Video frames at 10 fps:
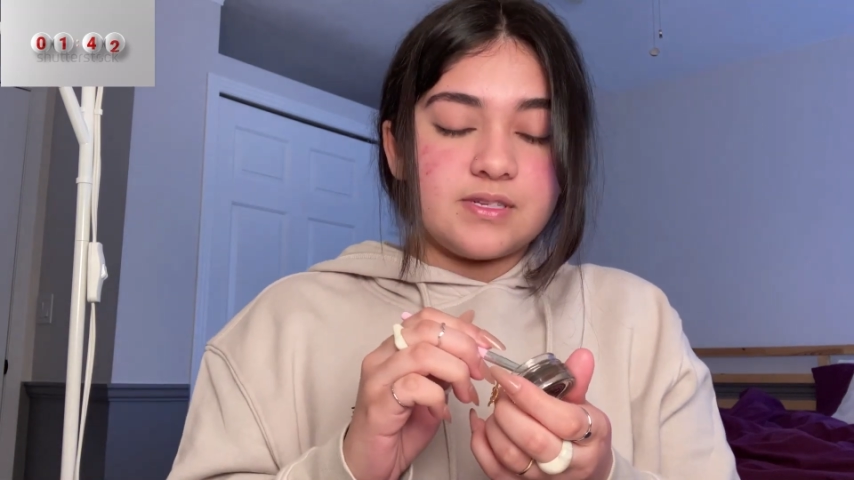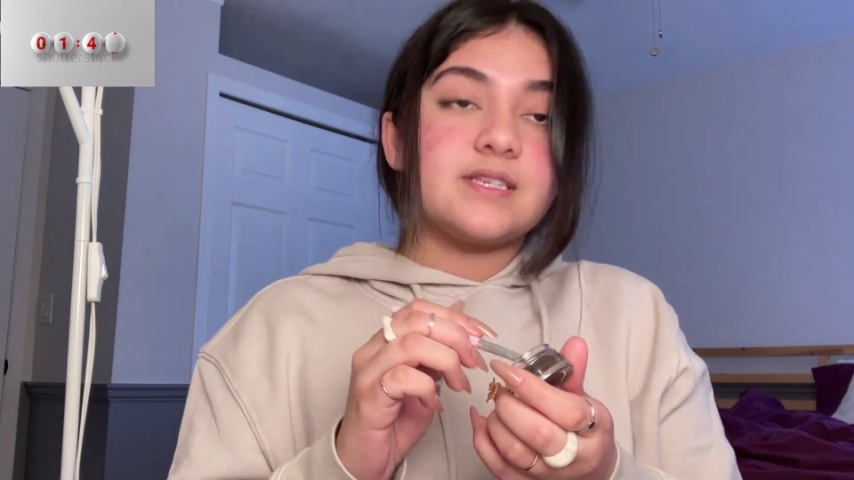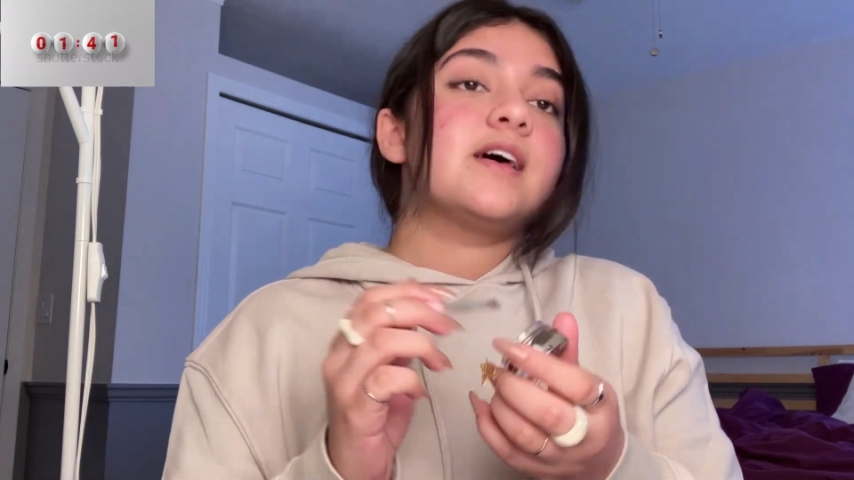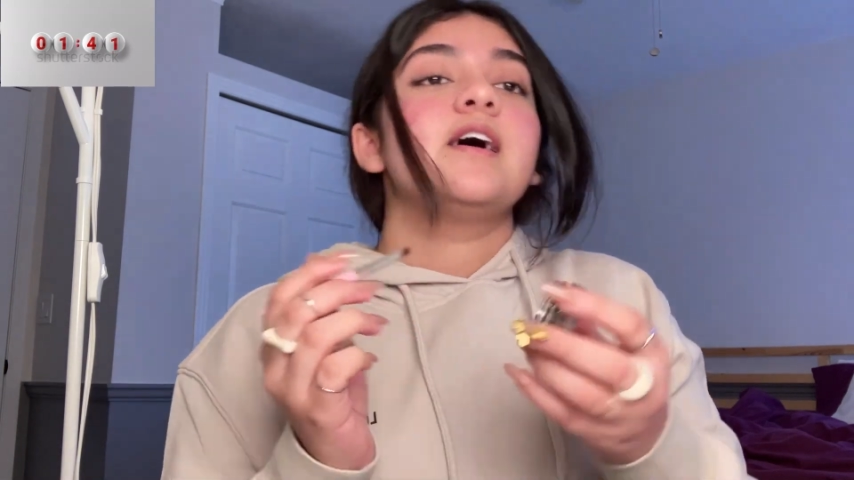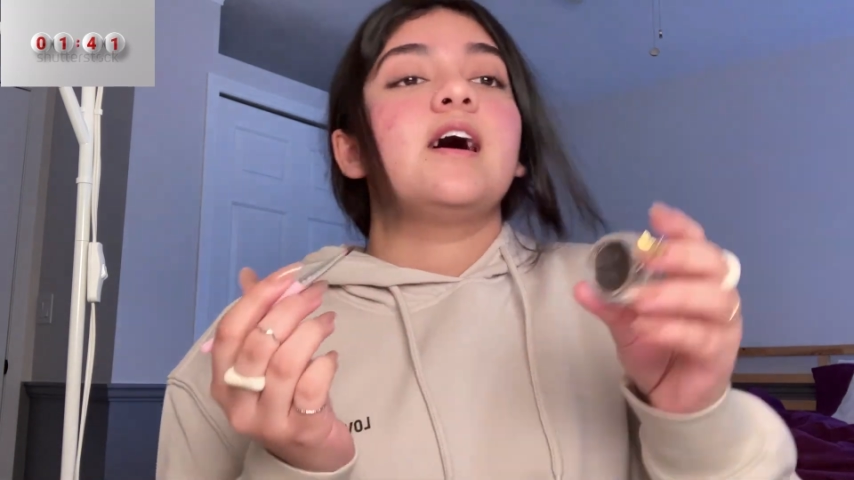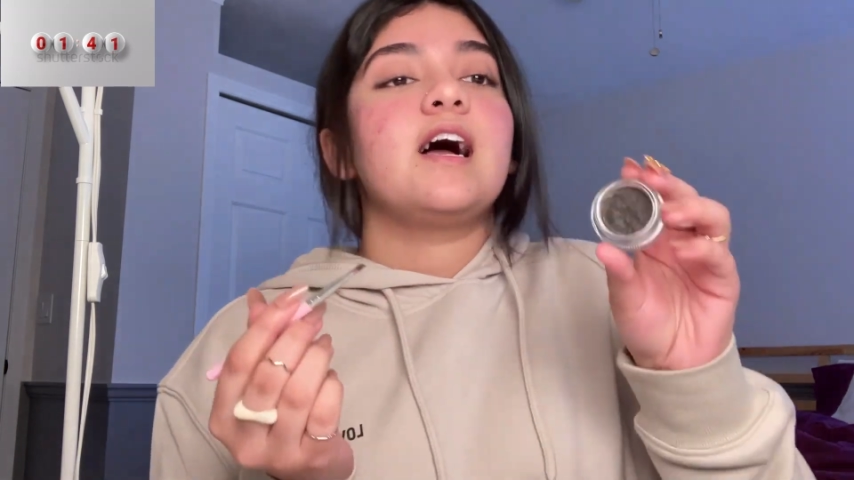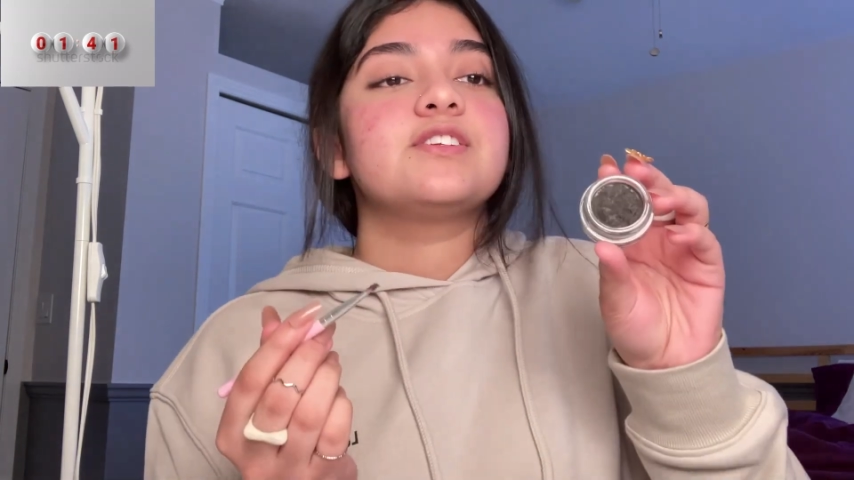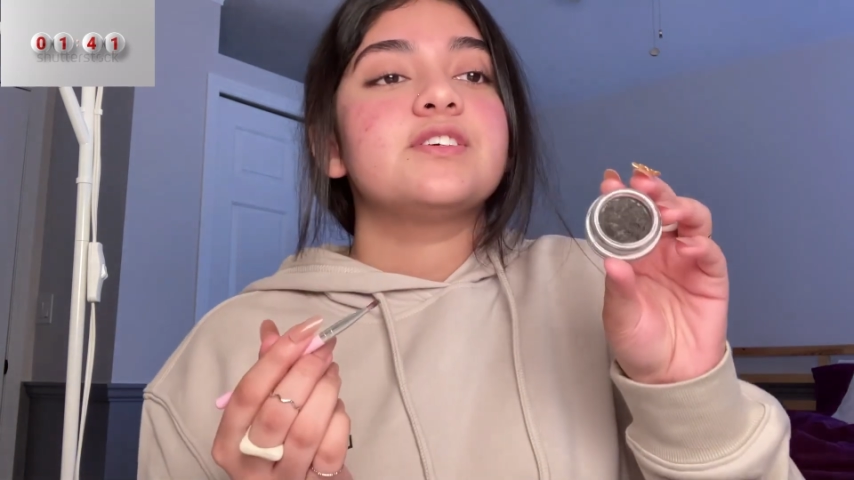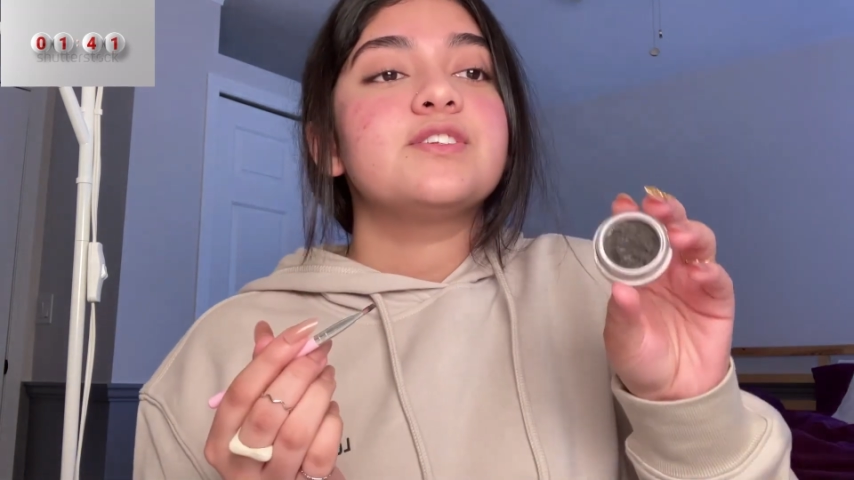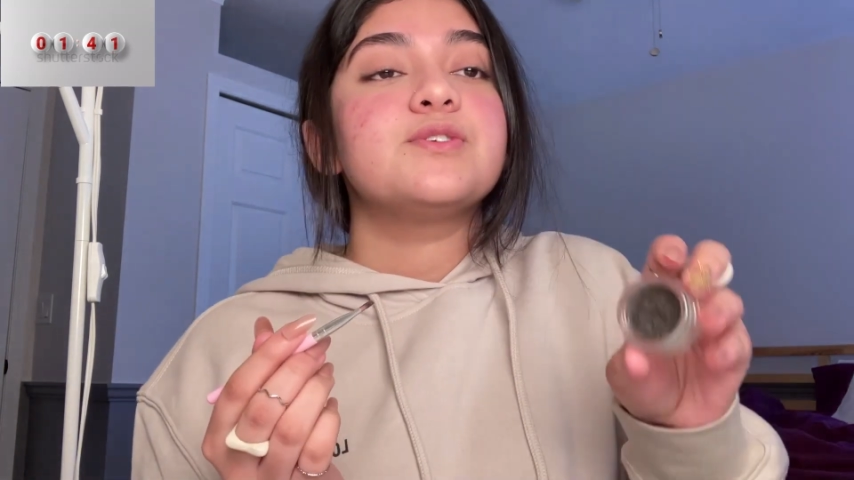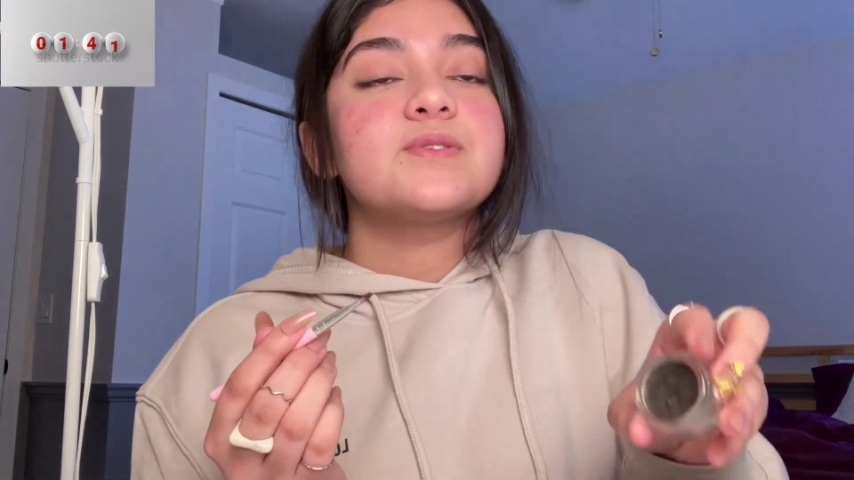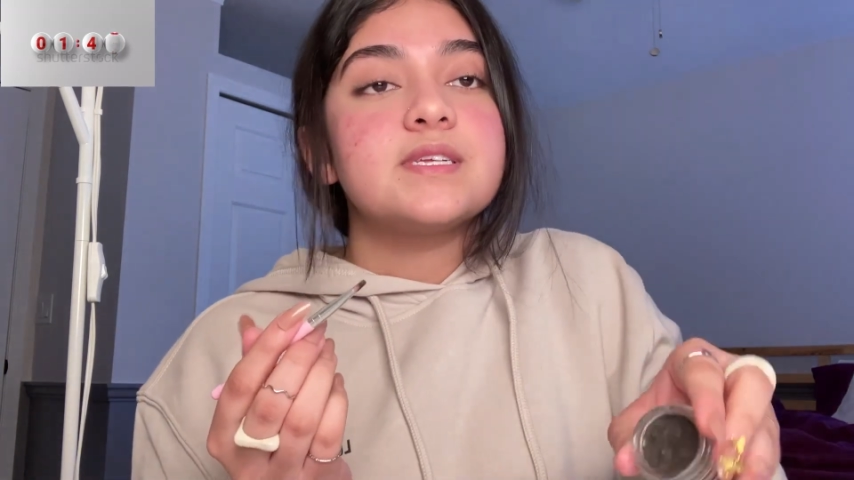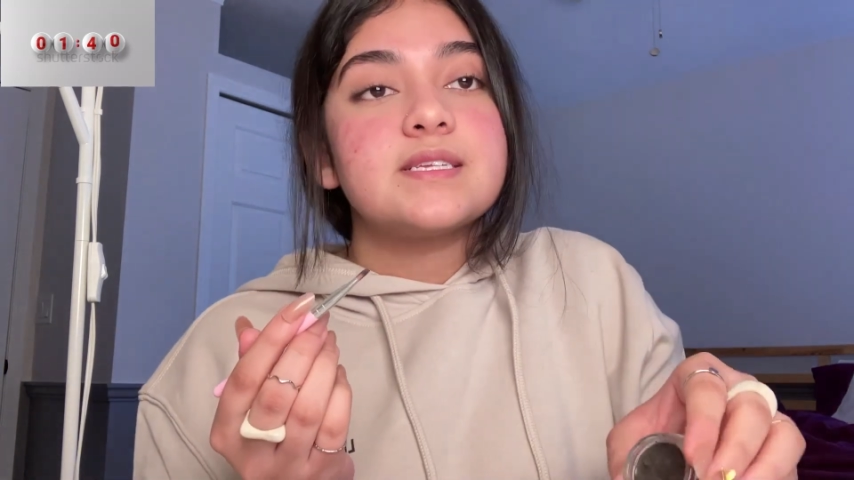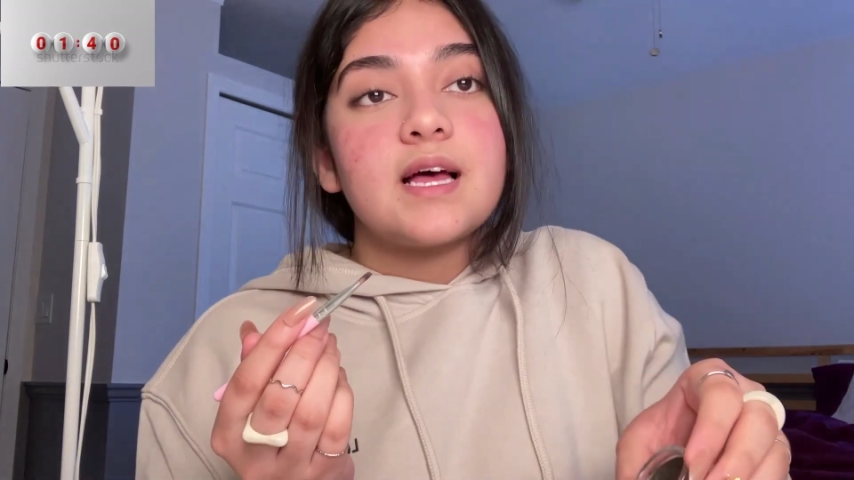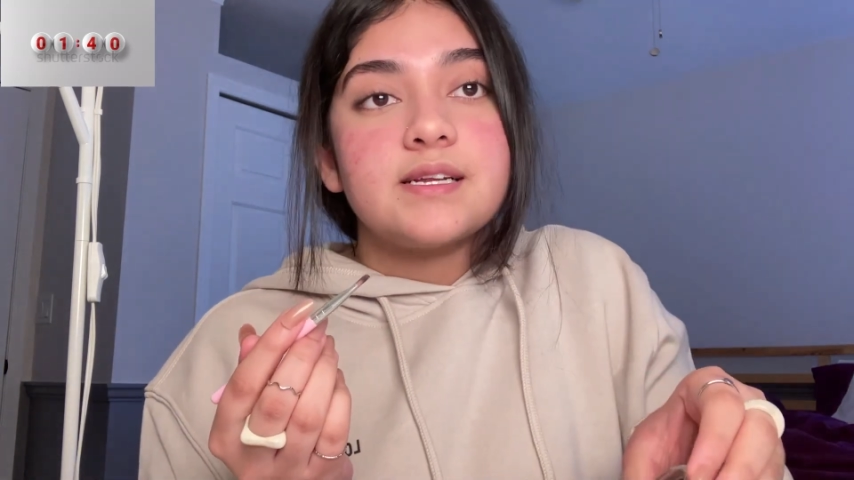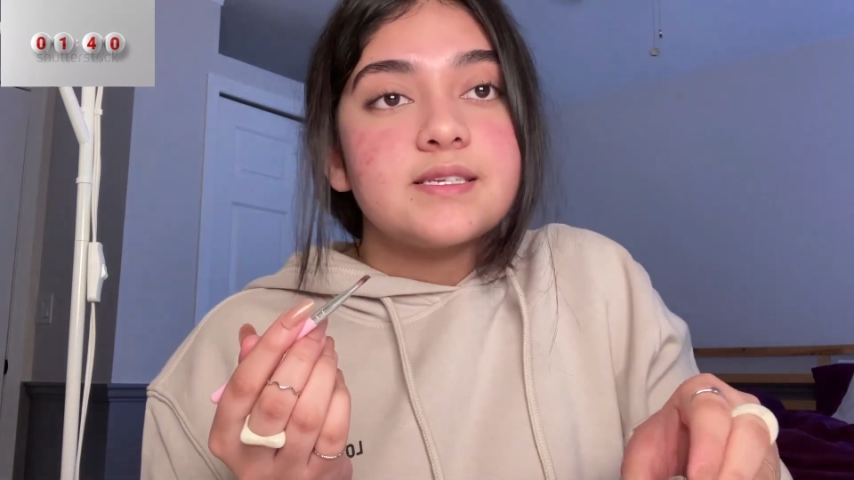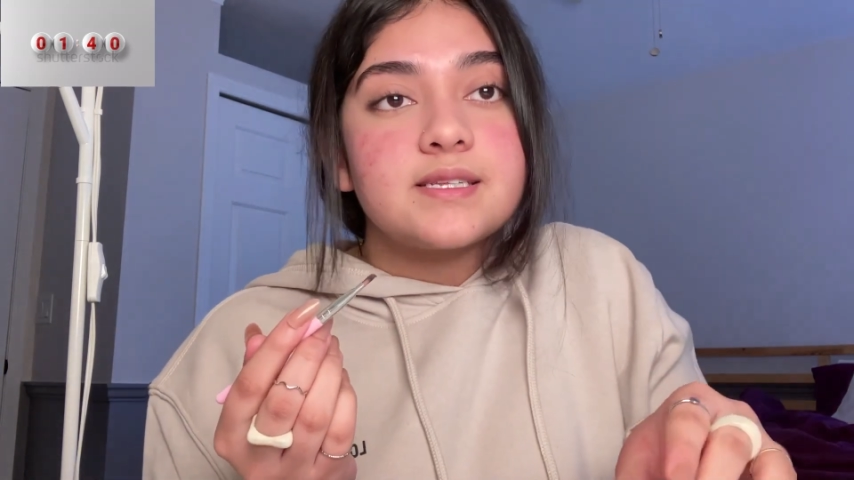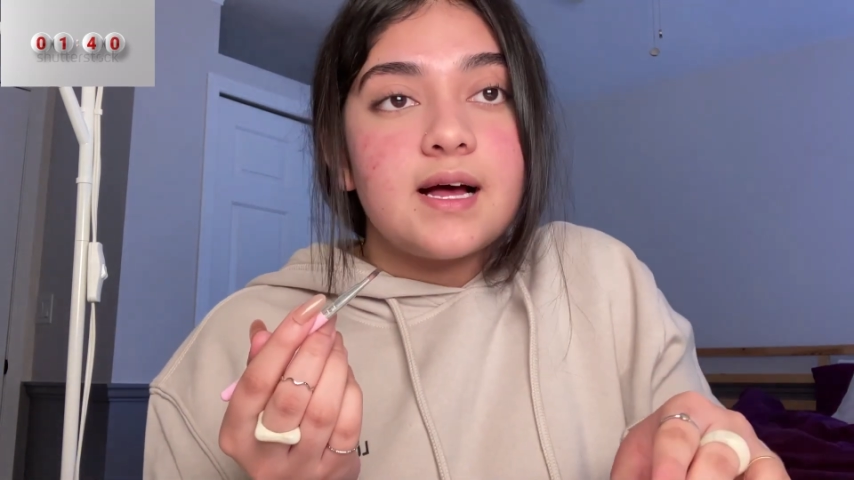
I just use this Anastasia